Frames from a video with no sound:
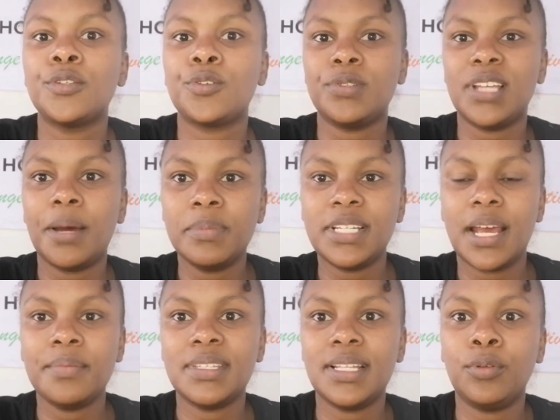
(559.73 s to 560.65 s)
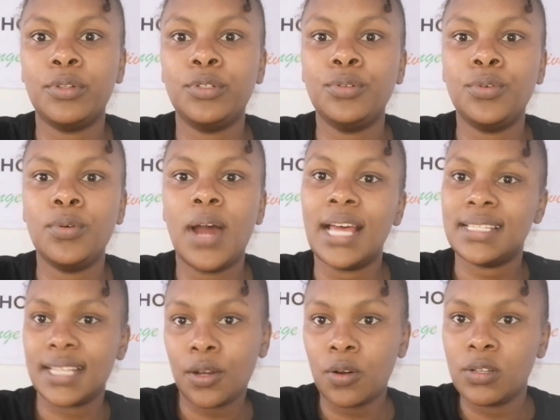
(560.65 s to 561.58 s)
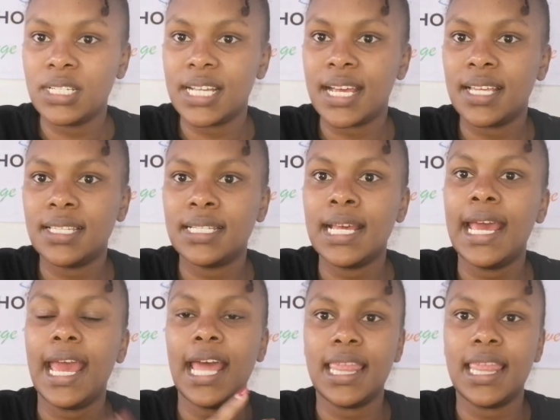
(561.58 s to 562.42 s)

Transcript: So sometimes they'll do a second test,